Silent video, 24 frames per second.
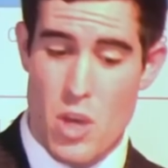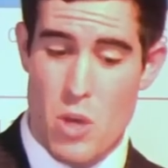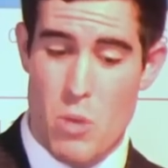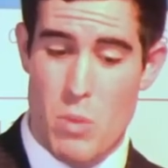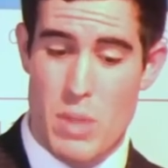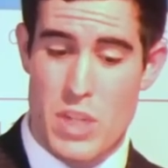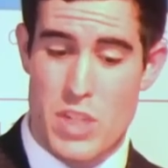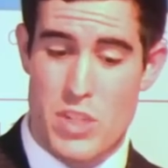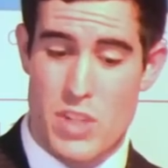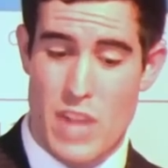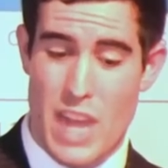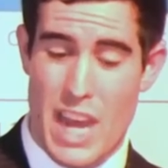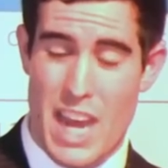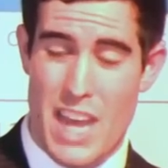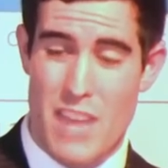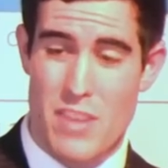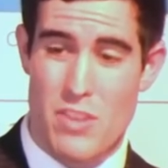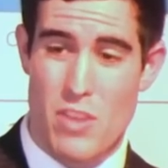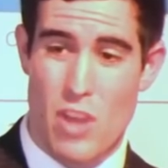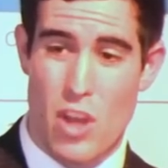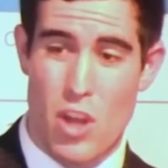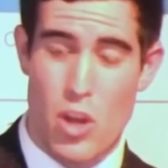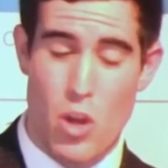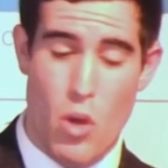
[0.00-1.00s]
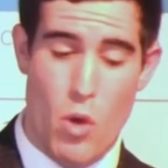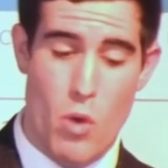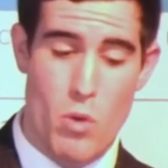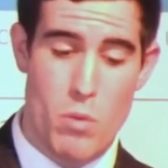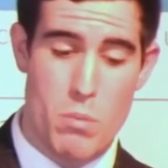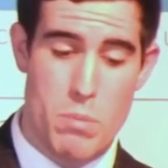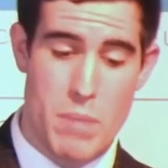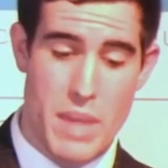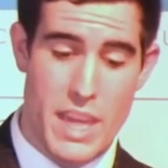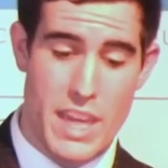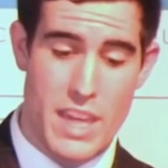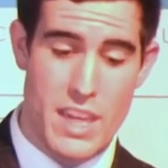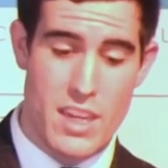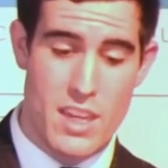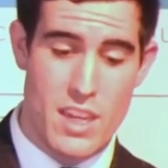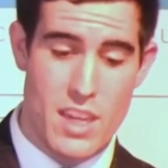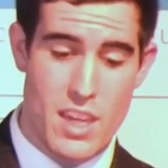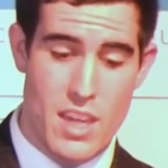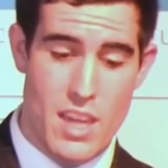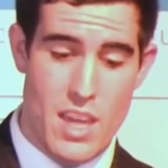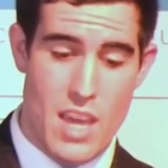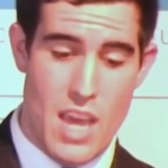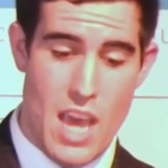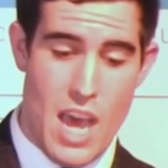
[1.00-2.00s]
which has long been
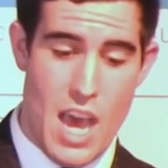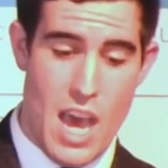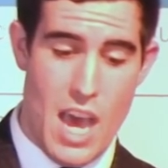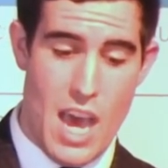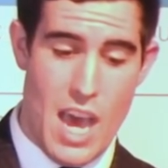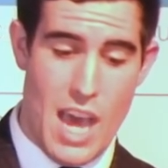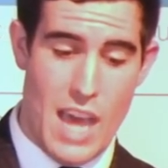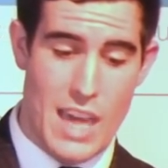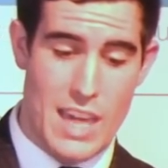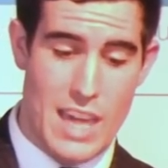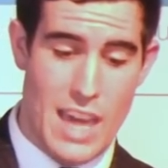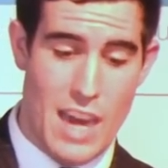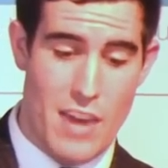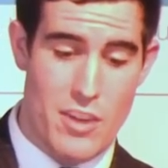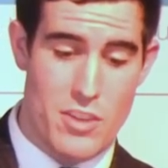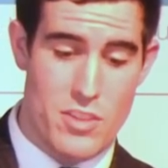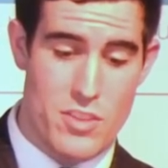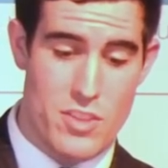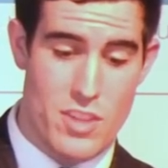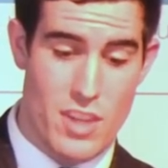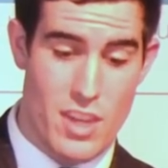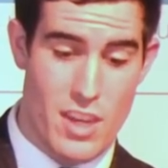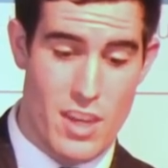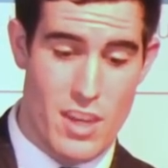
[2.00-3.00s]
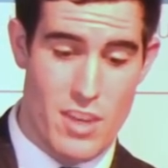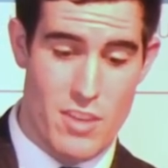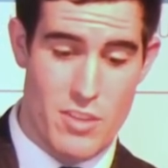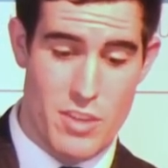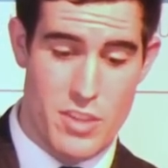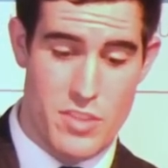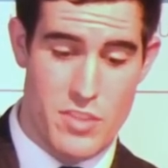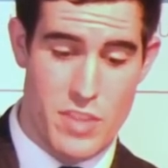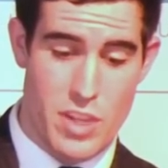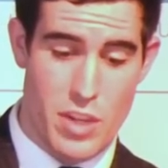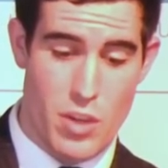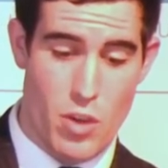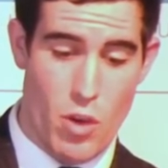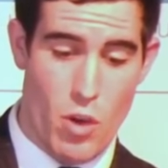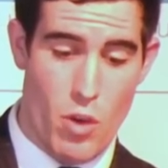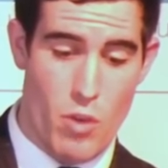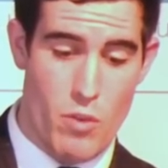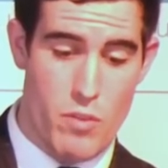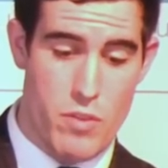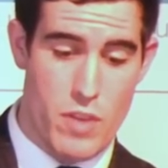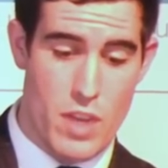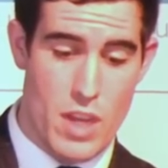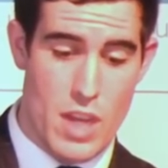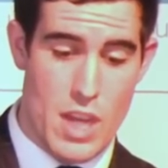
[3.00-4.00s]
a characteristic
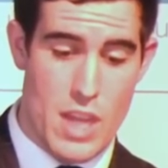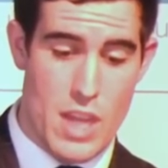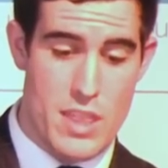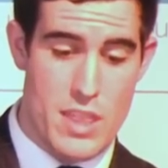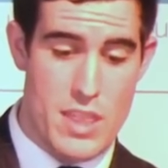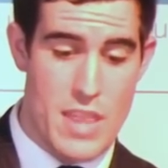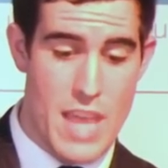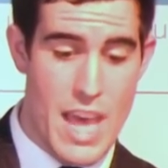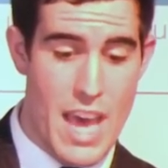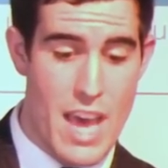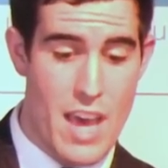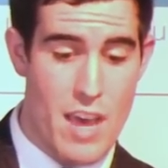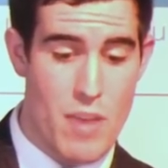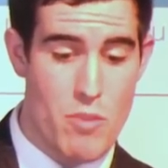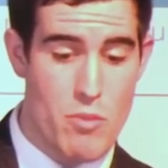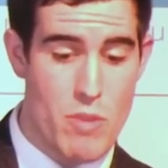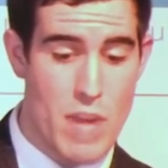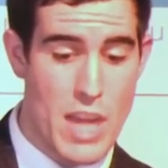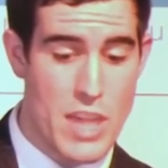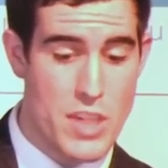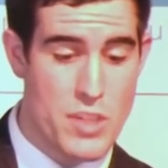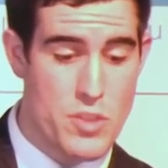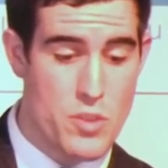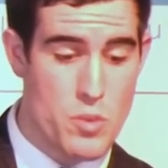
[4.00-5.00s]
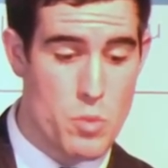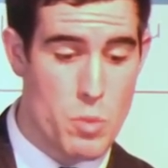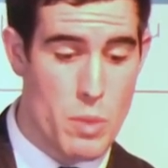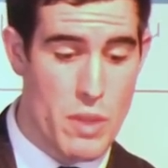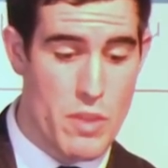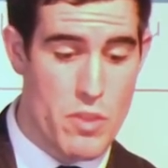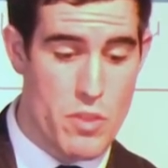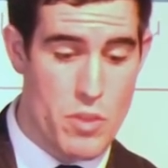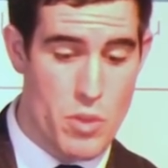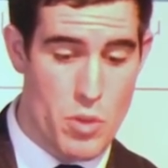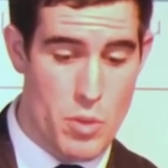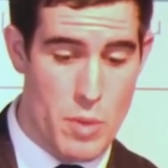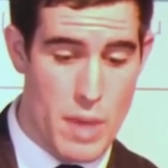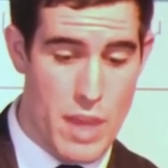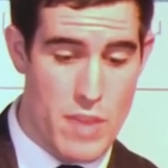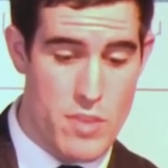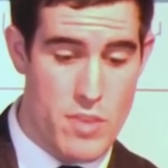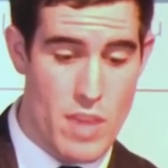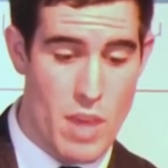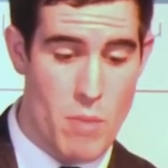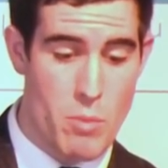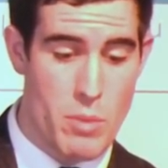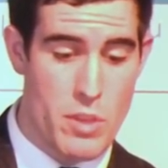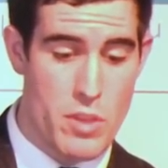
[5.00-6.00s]
of their relations with the
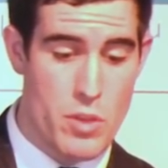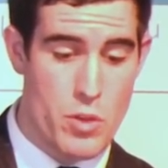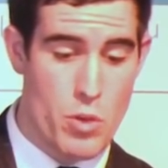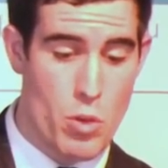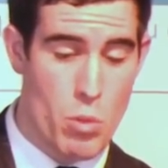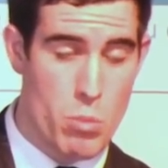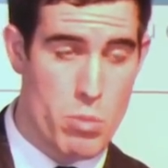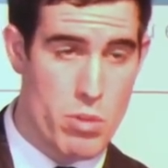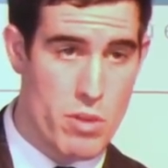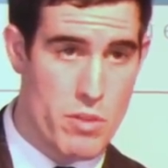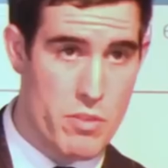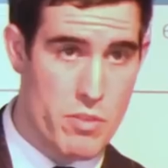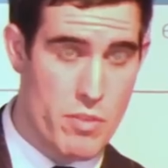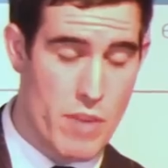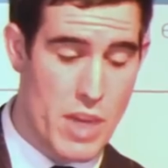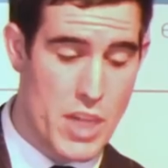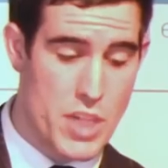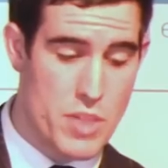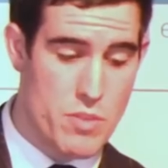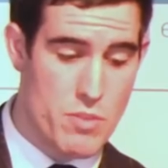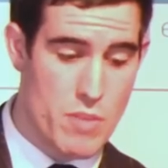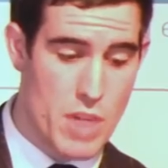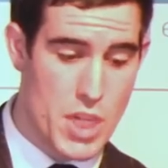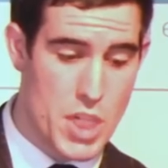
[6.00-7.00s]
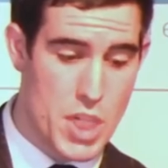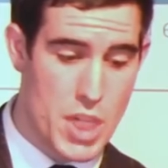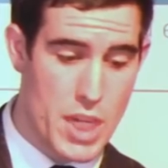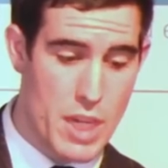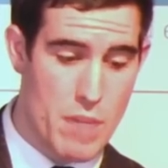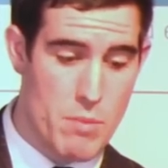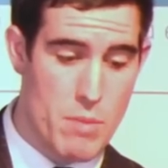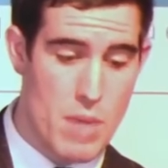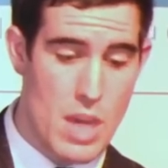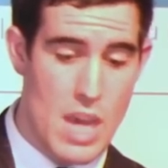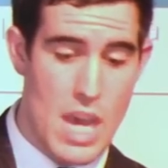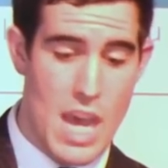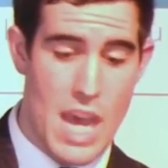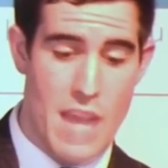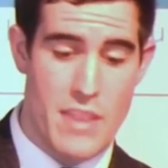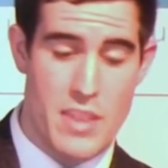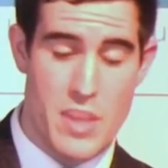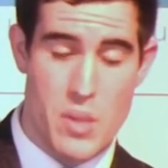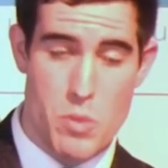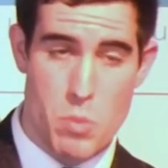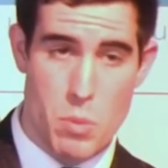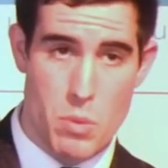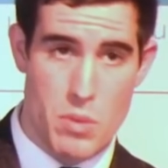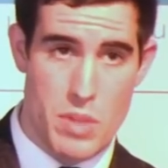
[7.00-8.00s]
US and with the non-proliferation regime, and
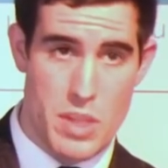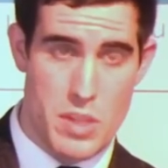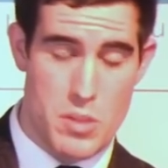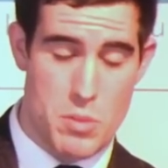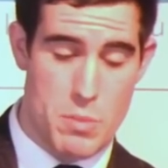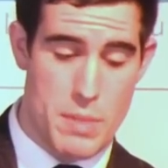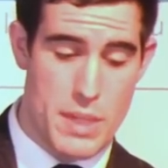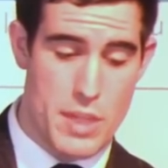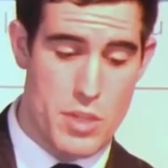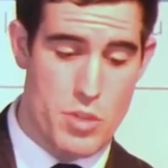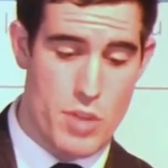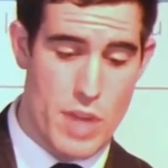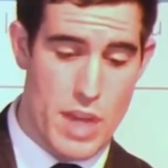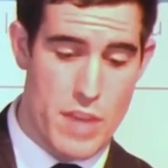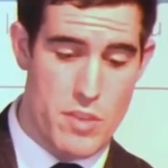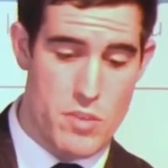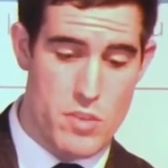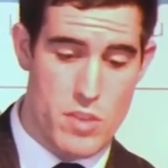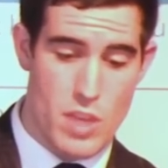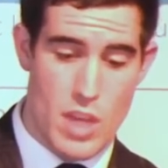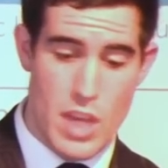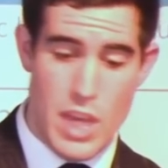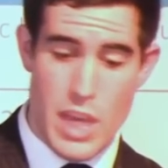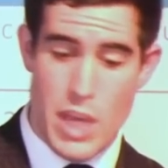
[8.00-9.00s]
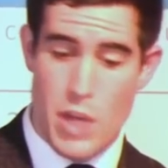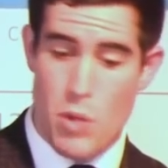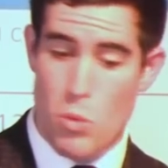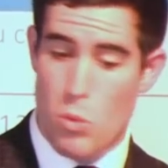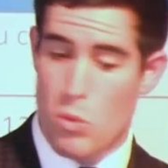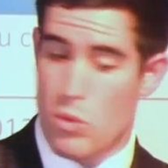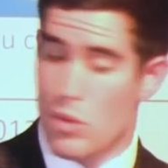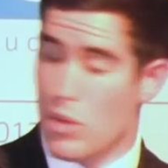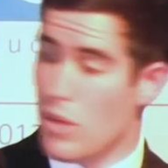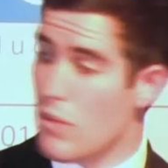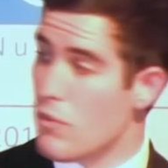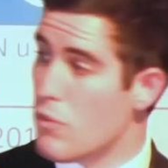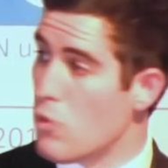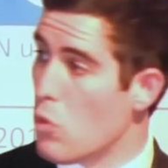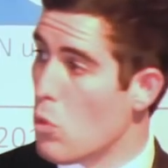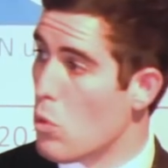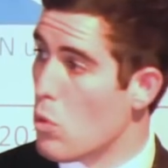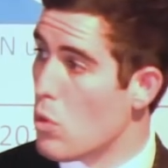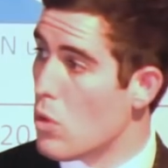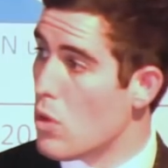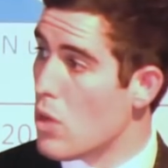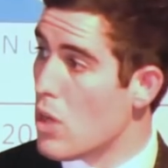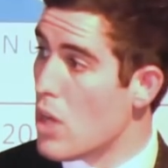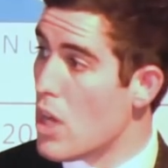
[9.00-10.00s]
these will need to be addressed in order
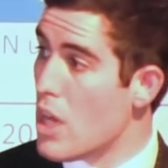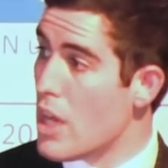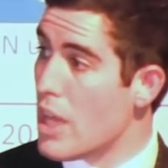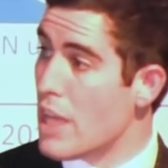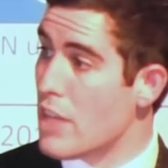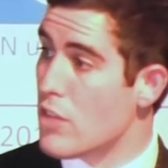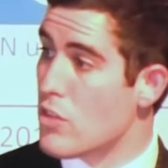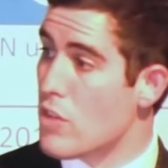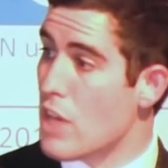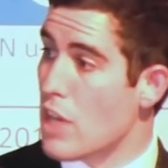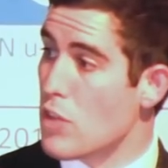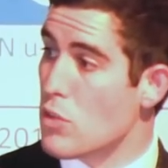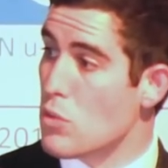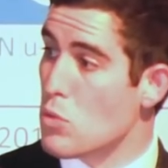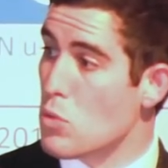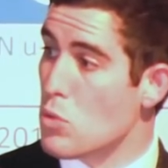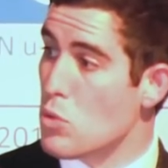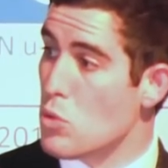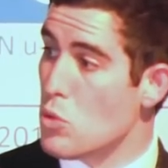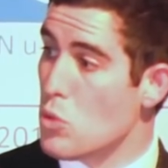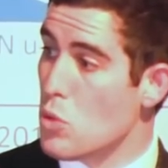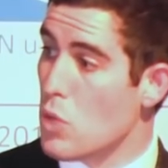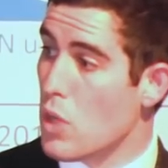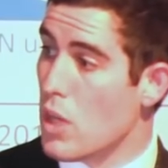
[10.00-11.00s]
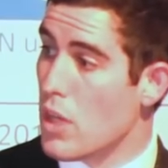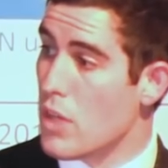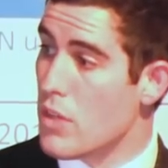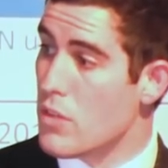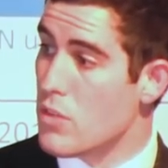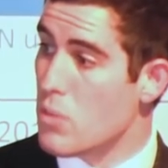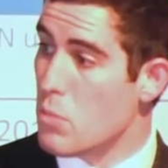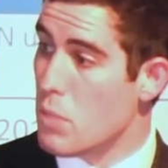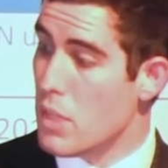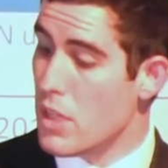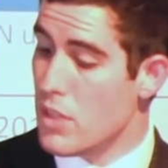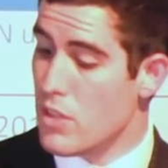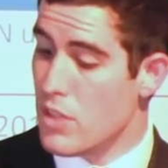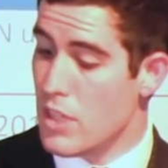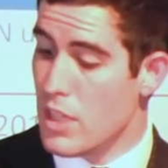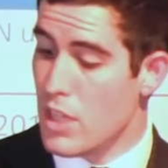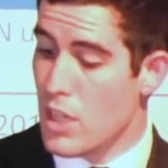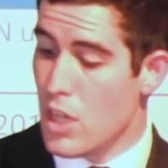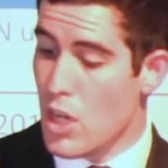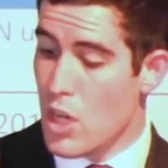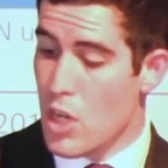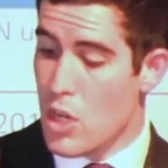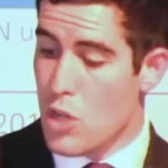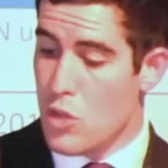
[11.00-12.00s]
for international nuclear
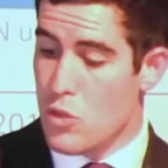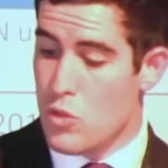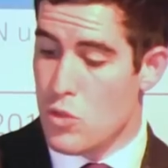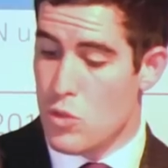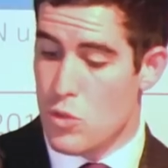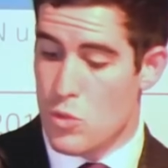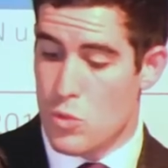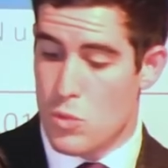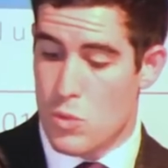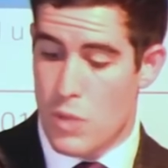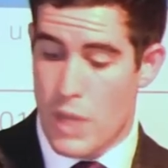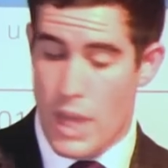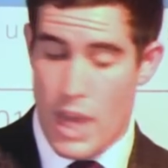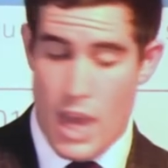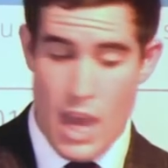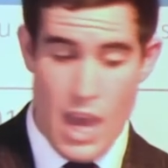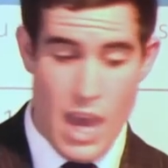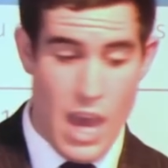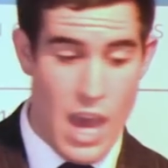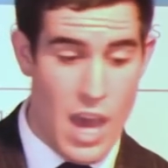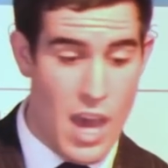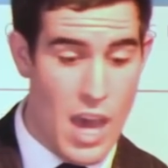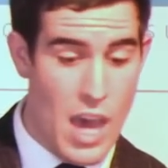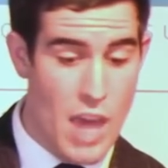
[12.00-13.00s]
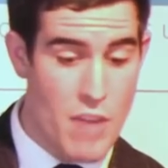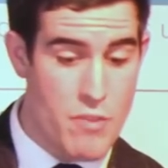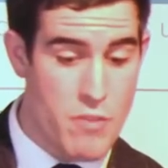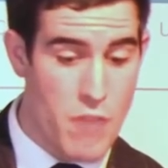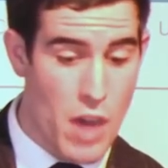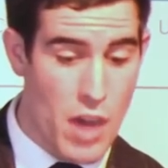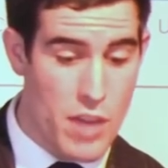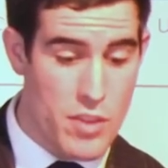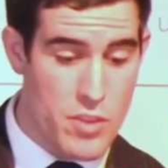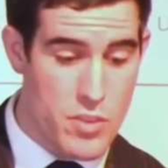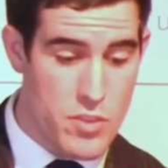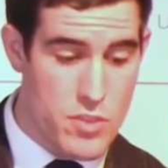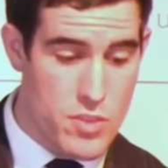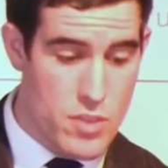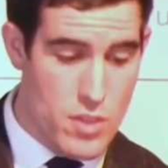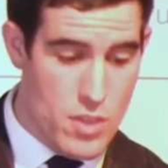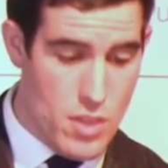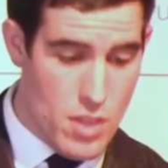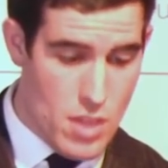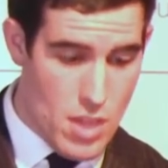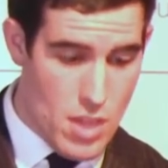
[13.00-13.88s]
stability to advance.